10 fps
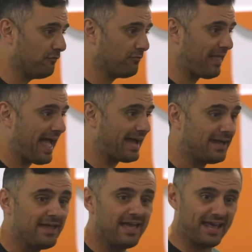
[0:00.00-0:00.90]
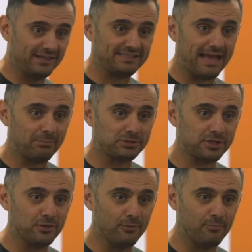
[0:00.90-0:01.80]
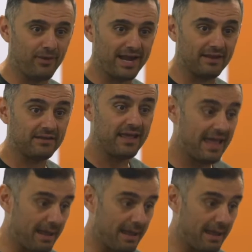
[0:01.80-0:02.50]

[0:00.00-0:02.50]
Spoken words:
your flag and establishing your brand